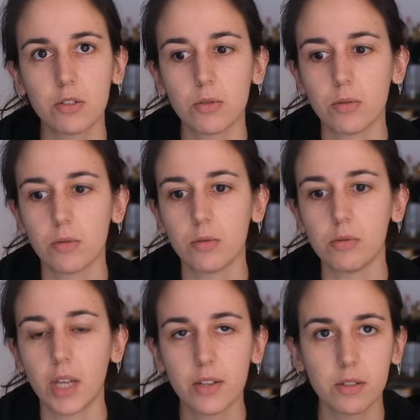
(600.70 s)
to
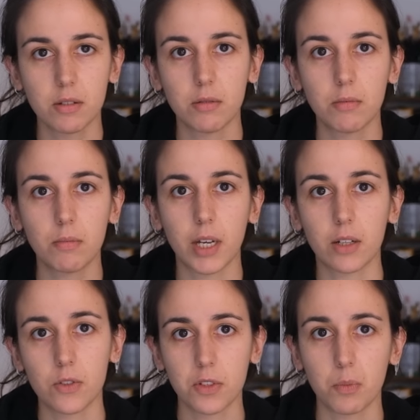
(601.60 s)
lessen my
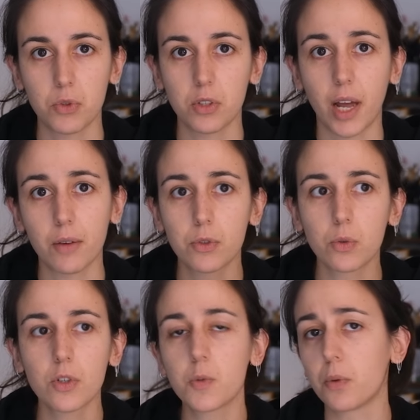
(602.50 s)
consumption
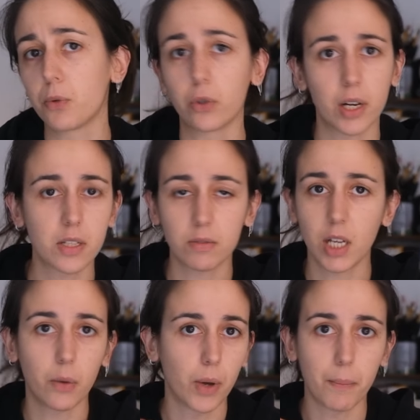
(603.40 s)
afterwards, but progressively
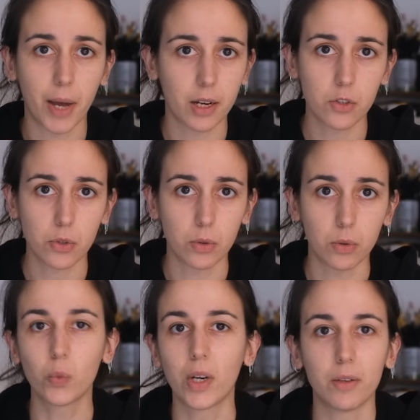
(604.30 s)
I went back to
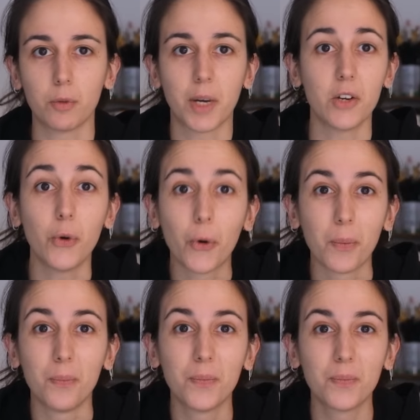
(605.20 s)
whatever my
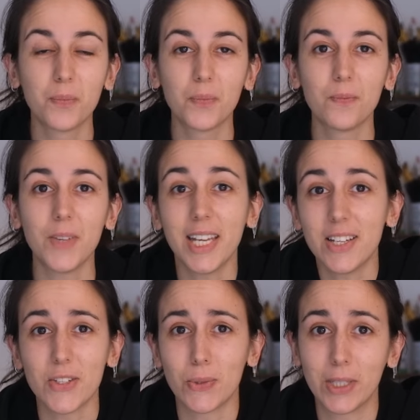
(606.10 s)
norm
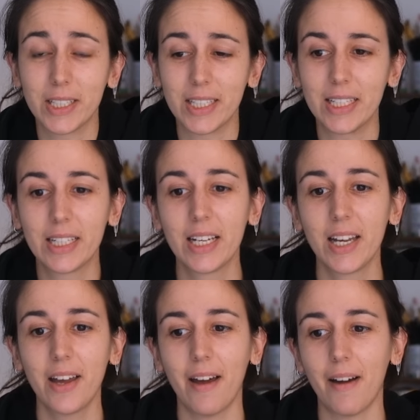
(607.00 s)
is, really.
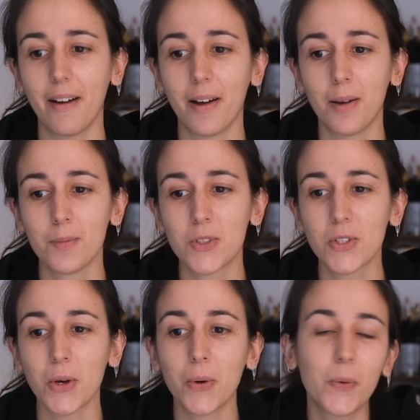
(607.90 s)

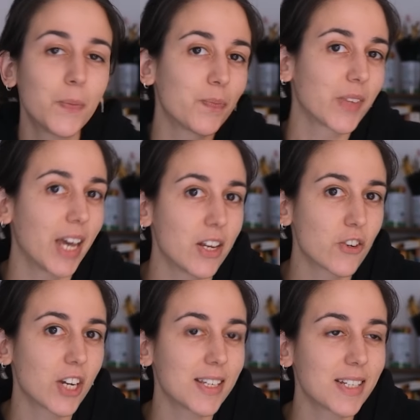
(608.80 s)
So
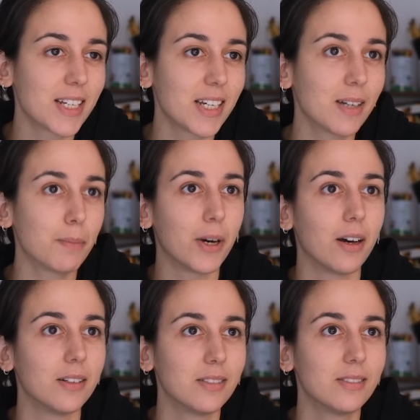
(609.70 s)
interesting,
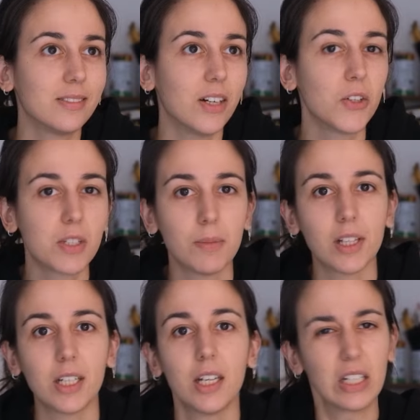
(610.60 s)
but
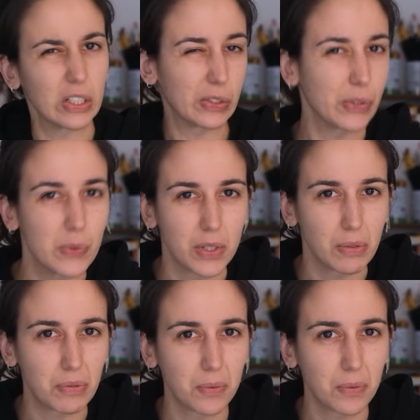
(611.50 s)
ultimately inconclusive.